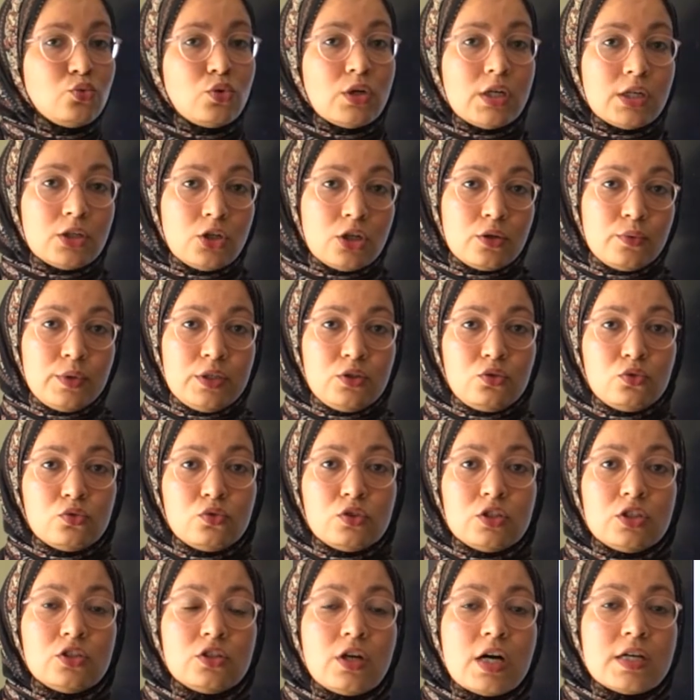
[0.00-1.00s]
we are going to
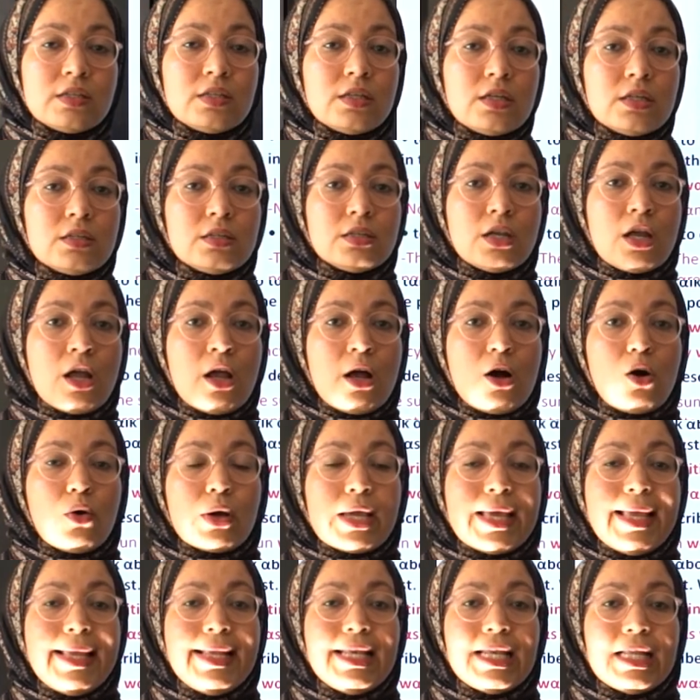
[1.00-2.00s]
discuss it,
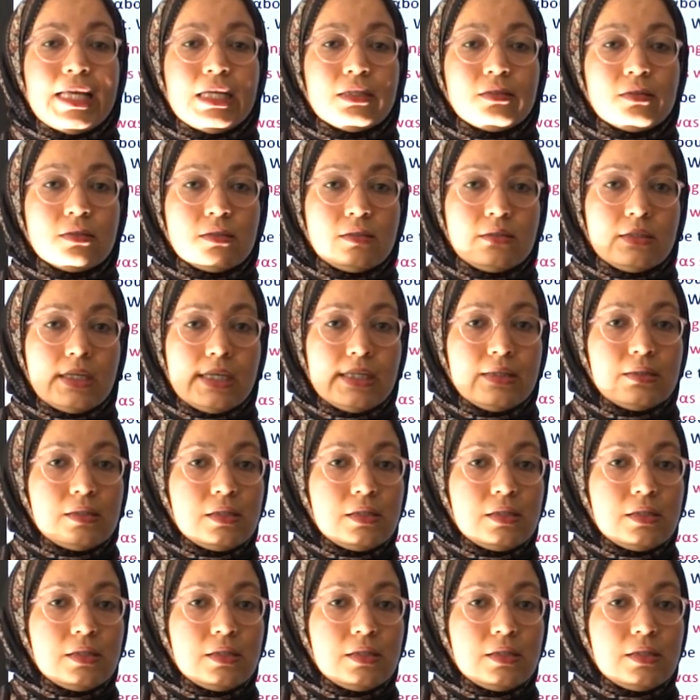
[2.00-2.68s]
okay, later in